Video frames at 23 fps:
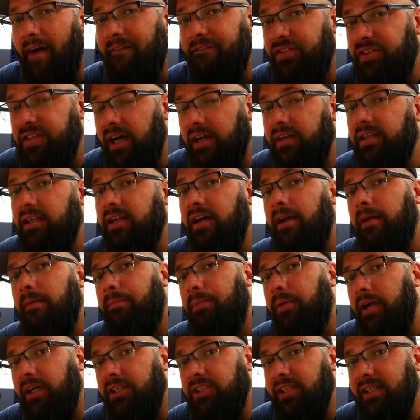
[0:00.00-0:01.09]
I've done a lot of
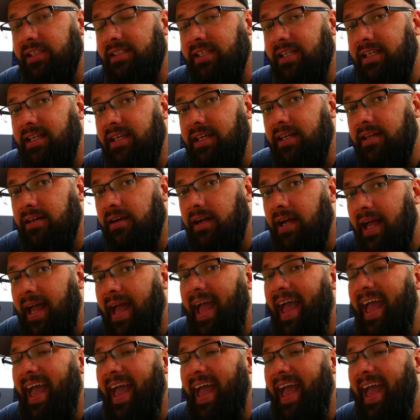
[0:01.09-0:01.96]
projects in here,